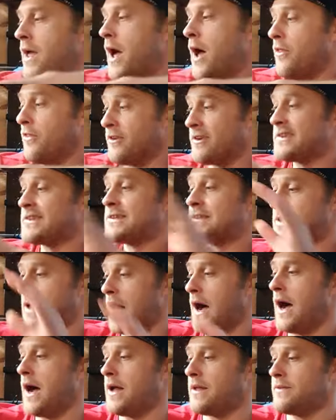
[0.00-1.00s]
at the
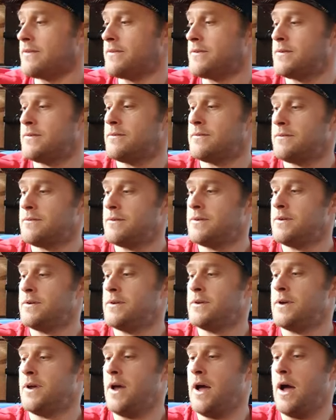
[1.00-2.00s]
start,
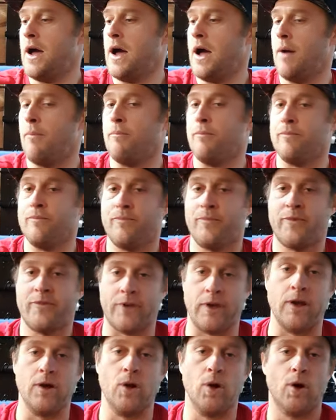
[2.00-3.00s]

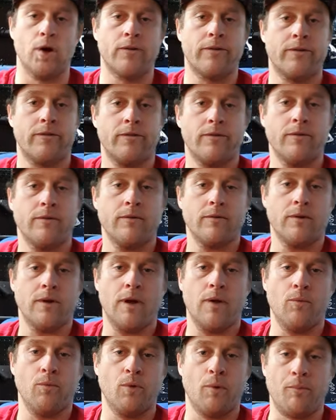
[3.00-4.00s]
single hooks
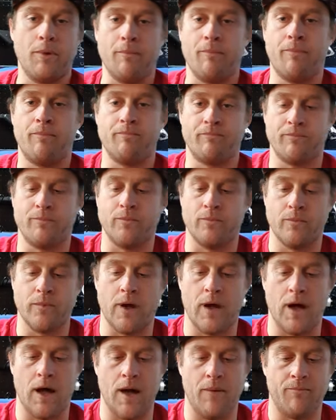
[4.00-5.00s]
would be
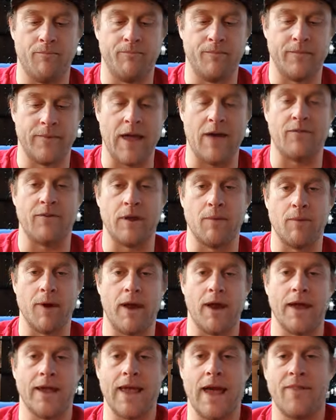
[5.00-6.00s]
definitely
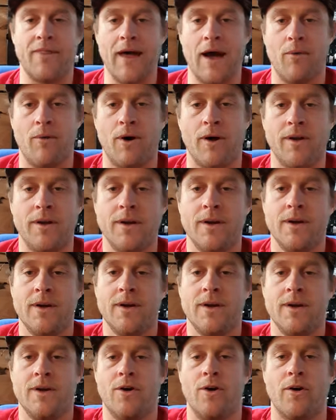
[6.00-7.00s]
better. Again, that one,
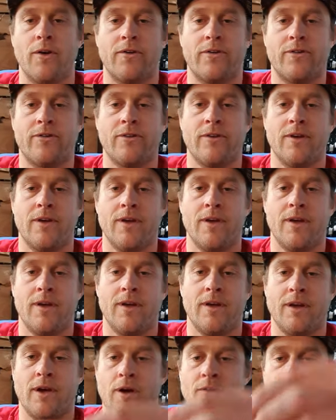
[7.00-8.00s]
hooks,
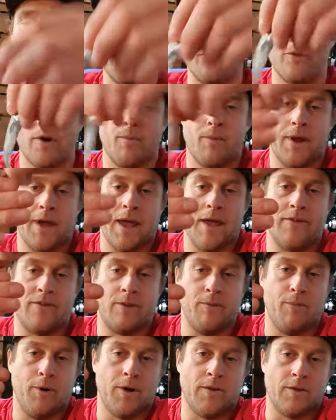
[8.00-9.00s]
you know, if it's rubbing against
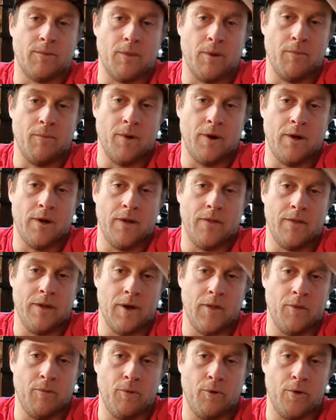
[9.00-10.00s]
the bottom
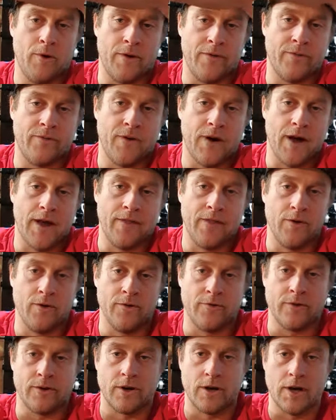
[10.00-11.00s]
on the board, it's fine. The
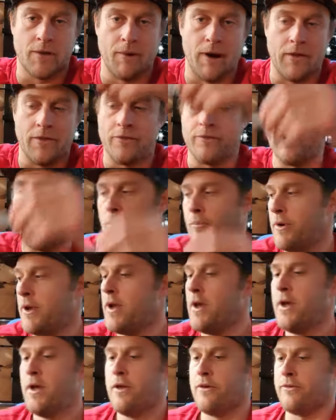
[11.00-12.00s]
hook's going to come out the top.
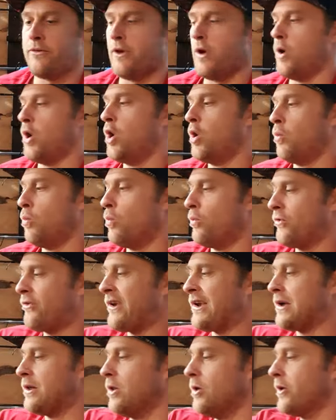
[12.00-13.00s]
So
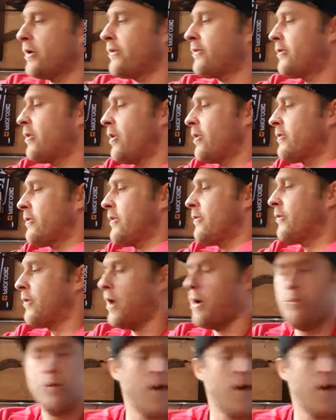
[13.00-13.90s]
single hooks on top.